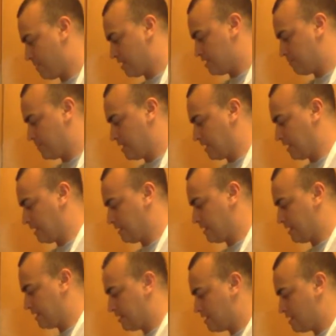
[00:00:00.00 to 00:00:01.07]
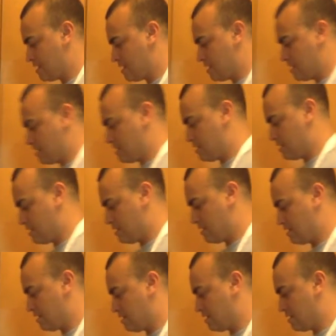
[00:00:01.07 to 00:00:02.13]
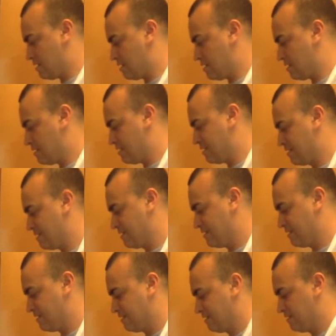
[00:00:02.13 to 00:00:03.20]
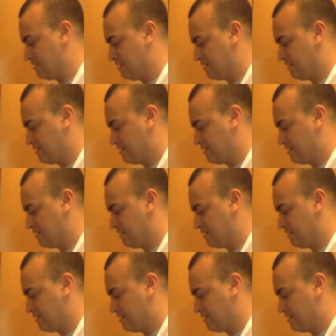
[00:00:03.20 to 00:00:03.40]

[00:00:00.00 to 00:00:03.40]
I speaking like this? I was just going to say, why are you singing?